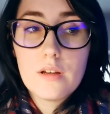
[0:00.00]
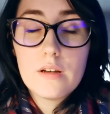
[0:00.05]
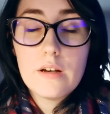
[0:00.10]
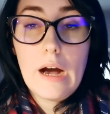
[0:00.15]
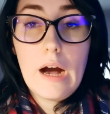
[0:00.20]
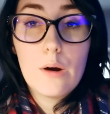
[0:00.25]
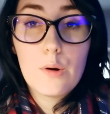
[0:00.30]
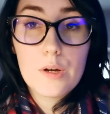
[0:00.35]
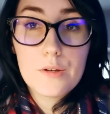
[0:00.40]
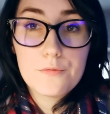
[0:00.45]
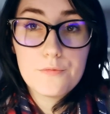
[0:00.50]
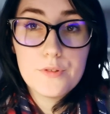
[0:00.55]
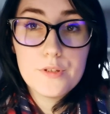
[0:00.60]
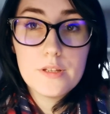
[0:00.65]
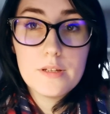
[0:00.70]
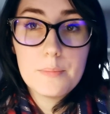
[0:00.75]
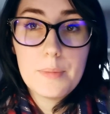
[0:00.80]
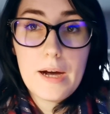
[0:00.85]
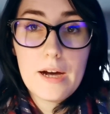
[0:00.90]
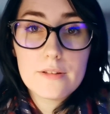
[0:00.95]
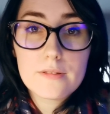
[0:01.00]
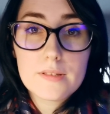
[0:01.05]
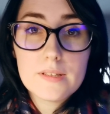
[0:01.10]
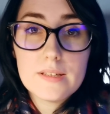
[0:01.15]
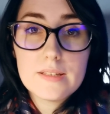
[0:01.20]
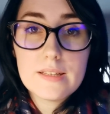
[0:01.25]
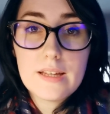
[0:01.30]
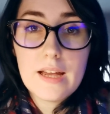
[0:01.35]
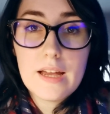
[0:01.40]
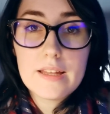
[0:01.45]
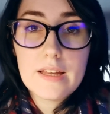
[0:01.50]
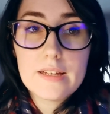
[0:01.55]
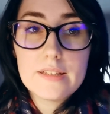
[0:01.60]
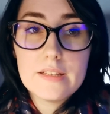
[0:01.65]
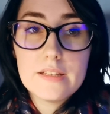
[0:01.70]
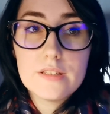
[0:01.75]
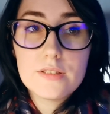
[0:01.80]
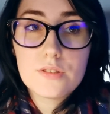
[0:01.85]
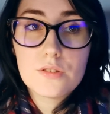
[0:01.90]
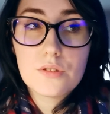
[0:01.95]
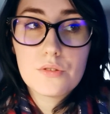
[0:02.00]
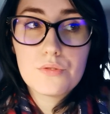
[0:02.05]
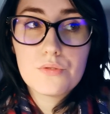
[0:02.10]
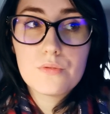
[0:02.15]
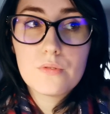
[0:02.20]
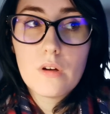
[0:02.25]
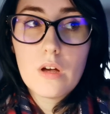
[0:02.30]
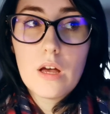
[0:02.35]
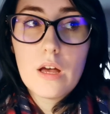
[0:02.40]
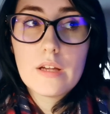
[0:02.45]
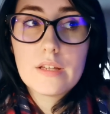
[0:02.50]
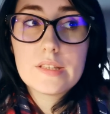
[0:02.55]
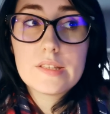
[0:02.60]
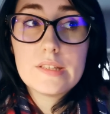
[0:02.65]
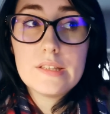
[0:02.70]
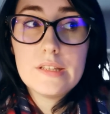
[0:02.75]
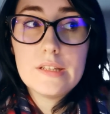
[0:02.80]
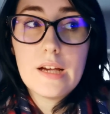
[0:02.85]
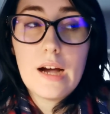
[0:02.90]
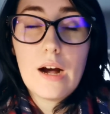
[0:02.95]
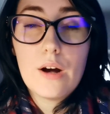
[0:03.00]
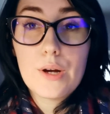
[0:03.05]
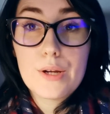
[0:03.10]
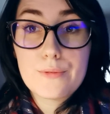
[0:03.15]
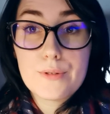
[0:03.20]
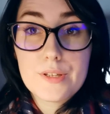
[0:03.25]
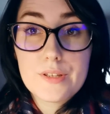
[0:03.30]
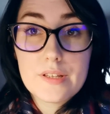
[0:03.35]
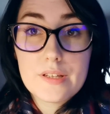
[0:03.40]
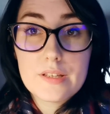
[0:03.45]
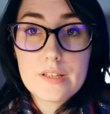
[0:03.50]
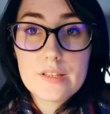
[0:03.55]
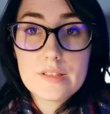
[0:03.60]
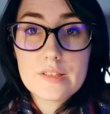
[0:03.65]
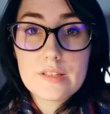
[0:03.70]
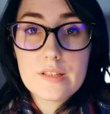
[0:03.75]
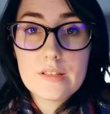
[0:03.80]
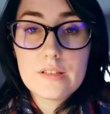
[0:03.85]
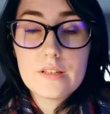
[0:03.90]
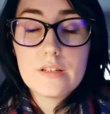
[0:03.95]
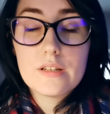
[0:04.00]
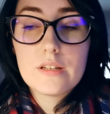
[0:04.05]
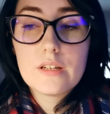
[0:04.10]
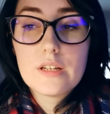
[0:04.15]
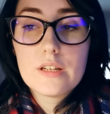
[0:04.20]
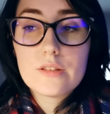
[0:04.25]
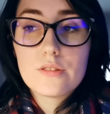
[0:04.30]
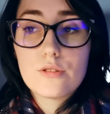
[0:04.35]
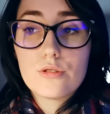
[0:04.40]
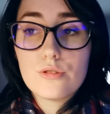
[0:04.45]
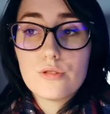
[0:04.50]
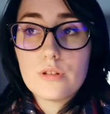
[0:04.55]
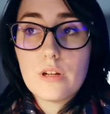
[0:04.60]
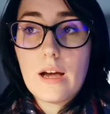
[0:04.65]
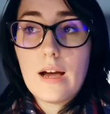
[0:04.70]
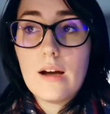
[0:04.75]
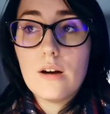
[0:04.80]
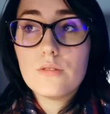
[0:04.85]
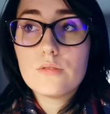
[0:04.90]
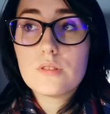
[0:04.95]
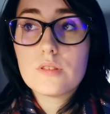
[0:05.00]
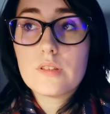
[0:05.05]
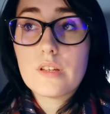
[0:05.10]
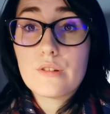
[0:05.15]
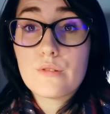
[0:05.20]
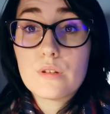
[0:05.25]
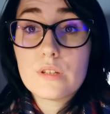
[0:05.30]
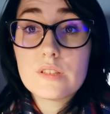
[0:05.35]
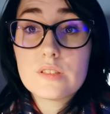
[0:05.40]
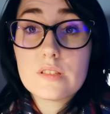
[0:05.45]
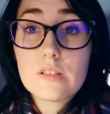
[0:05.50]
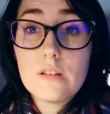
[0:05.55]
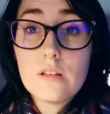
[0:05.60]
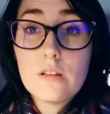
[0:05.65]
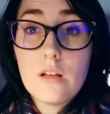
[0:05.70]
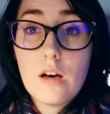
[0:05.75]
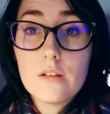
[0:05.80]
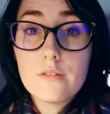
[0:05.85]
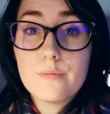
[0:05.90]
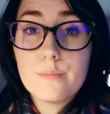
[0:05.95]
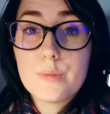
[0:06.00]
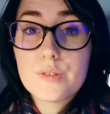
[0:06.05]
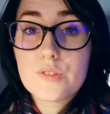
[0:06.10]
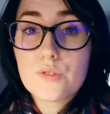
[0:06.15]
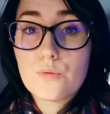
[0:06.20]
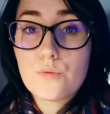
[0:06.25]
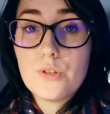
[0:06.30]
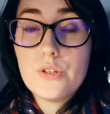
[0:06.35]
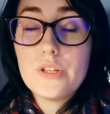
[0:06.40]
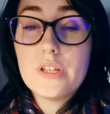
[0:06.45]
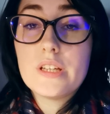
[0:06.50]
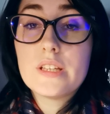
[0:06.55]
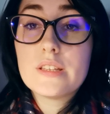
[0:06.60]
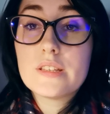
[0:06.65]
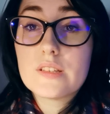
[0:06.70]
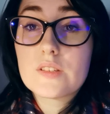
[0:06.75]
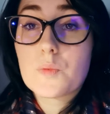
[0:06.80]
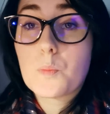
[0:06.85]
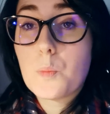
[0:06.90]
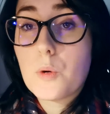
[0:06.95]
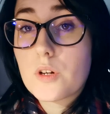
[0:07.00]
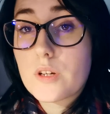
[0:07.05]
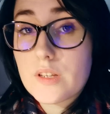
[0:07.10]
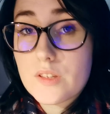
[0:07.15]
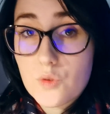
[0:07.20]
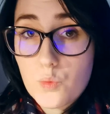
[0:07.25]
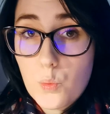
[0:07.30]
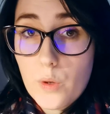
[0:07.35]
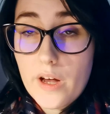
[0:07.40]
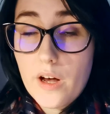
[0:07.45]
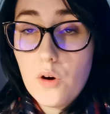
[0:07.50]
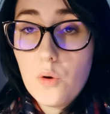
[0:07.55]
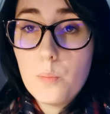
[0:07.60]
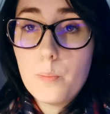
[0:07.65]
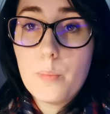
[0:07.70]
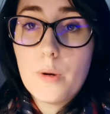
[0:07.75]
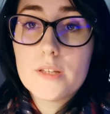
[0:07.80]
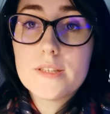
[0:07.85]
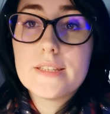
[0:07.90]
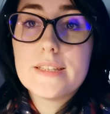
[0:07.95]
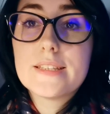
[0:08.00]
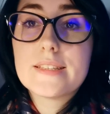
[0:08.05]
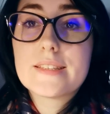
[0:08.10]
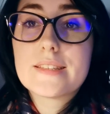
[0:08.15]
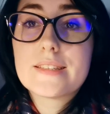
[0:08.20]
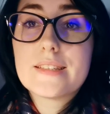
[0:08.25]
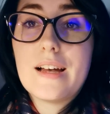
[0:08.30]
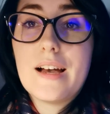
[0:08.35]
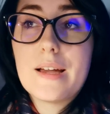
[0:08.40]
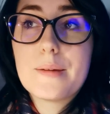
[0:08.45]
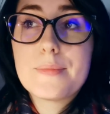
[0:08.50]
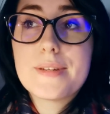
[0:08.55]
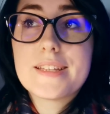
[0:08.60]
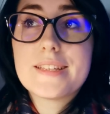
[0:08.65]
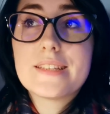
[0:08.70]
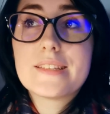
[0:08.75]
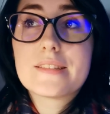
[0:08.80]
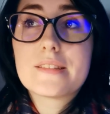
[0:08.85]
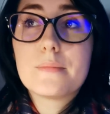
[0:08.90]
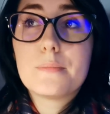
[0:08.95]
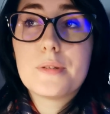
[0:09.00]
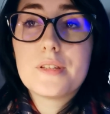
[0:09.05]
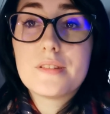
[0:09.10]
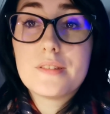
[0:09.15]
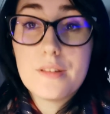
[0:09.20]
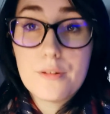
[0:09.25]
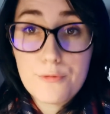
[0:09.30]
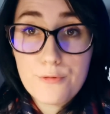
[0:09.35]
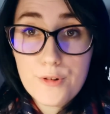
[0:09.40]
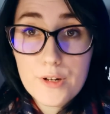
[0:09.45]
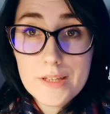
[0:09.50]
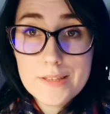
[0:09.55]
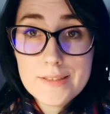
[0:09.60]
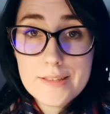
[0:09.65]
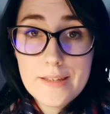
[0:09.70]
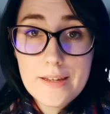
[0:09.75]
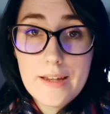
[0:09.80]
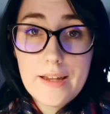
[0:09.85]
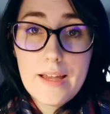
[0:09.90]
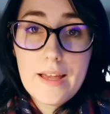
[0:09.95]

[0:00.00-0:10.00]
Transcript: how I feel about it, and I need to see how everything is gonna turn out. There is a lot of mystery in this book as well, but this time it is a bit different.